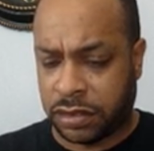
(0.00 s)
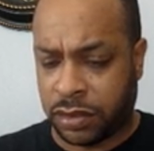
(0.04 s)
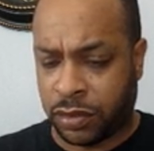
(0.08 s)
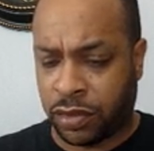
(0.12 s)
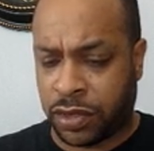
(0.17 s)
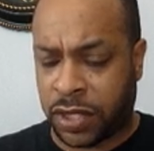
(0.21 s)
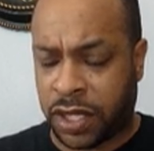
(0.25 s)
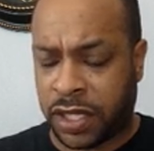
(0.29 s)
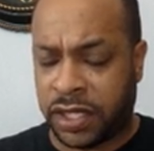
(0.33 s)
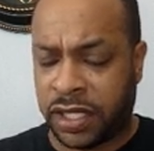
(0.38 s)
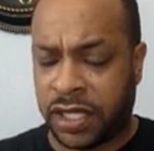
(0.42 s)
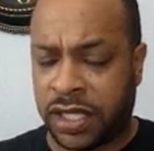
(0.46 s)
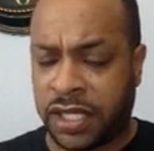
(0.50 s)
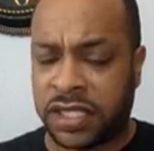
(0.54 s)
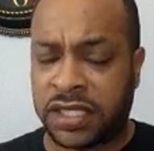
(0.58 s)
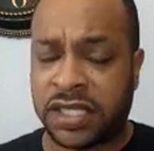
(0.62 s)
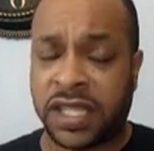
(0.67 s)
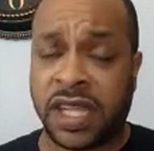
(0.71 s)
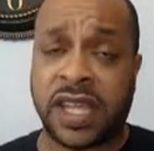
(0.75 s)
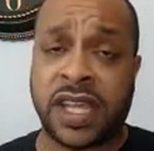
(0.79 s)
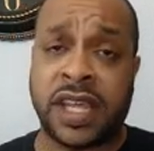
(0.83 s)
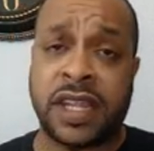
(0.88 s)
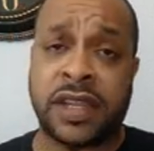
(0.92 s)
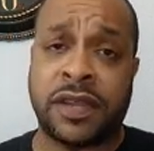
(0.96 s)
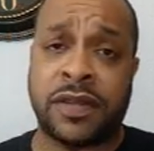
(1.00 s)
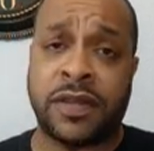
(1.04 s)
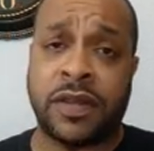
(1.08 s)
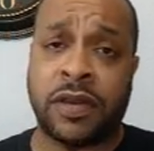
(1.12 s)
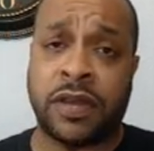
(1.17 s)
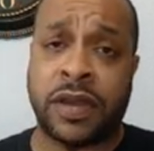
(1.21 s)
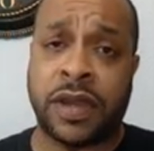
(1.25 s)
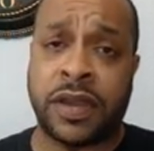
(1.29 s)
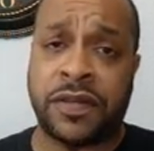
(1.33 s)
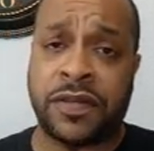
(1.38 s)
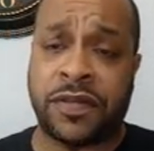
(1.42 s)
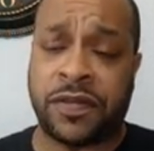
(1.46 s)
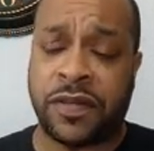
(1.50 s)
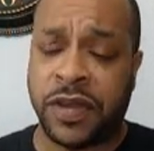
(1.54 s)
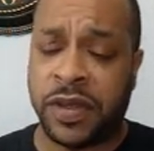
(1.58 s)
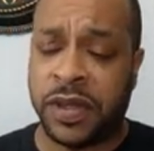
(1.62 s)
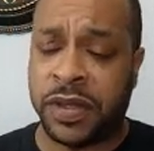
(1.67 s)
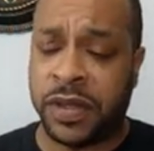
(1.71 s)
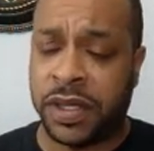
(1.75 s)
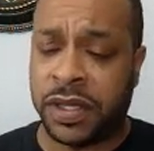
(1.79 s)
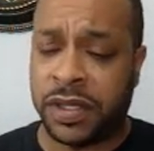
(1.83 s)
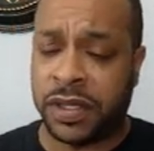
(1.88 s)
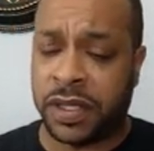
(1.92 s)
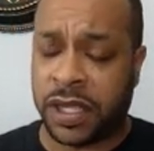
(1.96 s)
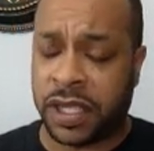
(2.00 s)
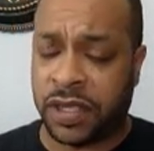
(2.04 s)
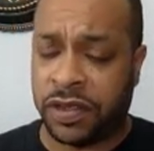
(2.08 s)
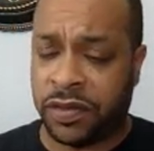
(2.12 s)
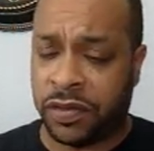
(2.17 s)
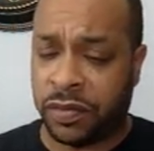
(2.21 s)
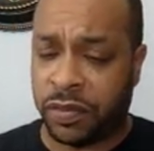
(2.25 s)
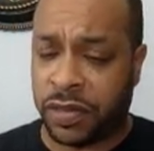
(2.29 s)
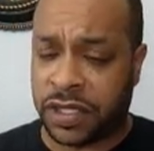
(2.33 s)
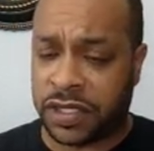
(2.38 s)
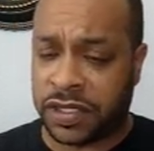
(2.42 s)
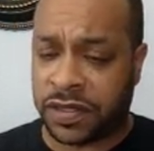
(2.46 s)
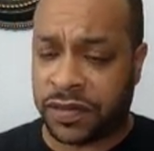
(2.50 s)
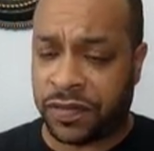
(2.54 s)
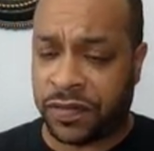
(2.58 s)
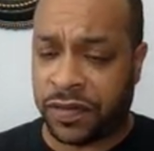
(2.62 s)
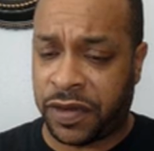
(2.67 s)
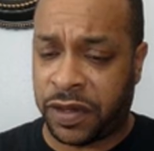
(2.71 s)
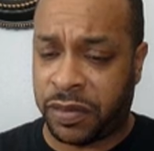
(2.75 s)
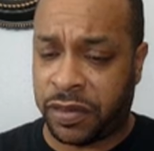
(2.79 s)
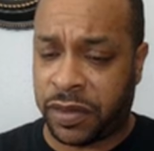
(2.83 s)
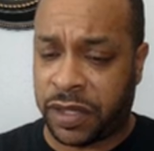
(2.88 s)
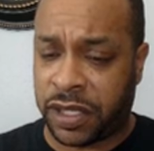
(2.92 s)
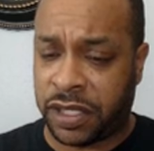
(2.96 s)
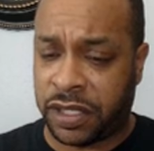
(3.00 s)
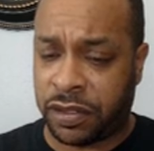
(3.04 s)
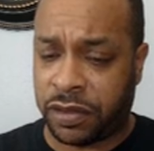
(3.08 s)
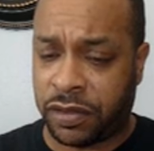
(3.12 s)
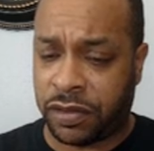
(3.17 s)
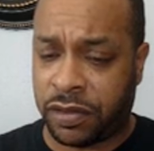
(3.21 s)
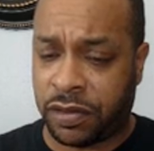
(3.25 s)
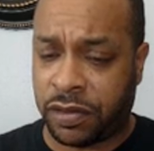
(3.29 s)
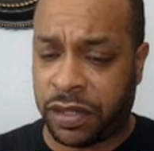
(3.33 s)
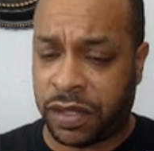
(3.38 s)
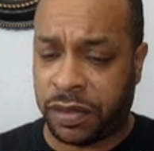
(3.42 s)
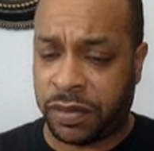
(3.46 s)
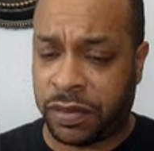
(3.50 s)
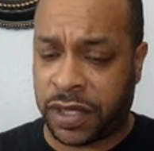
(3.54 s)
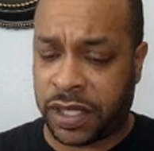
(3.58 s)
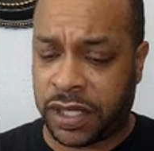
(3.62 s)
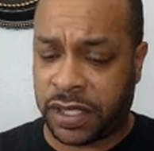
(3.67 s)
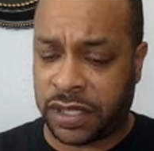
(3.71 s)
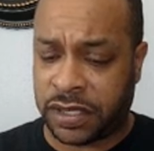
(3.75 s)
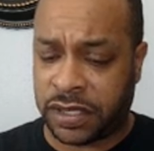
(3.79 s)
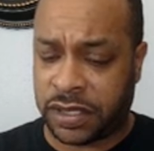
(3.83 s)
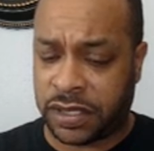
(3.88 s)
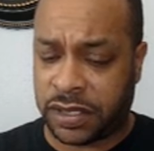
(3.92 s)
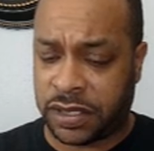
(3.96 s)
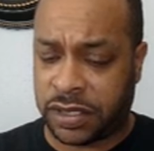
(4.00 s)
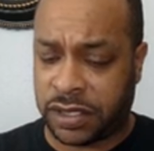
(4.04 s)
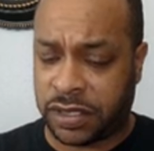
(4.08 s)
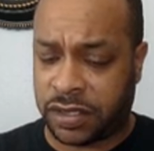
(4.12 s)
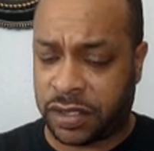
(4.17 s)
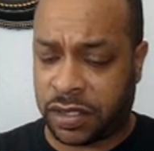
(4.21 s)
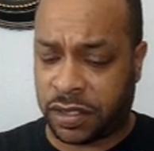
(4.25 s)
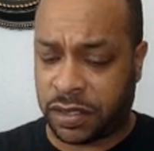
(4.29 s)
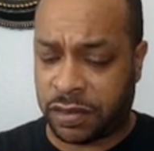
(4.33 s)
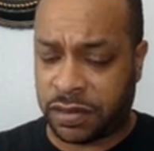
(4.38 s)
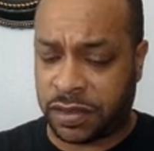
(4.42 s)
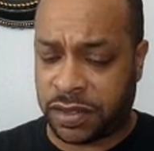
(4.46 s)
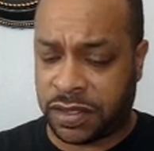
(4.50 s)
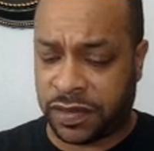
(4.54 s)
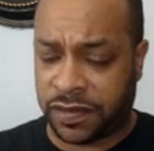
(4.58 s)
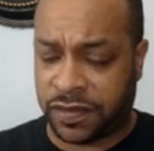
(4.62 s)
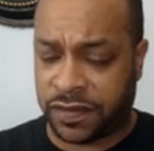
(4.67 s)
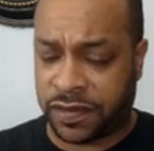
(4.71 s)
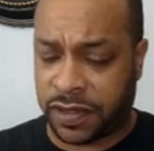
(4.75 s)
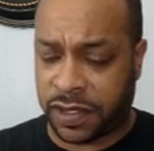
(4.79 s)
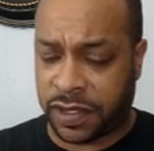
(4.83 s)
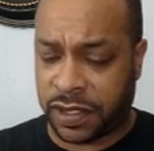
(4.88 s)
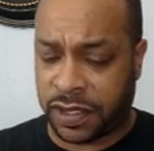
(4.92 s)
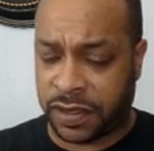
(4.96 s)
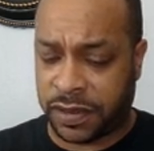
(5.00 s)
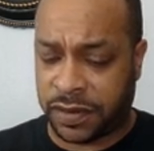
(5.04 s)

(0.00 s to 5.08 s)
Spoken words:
And what I did is I got all that free, they give you a bunch of free money on Coinbase in terms of,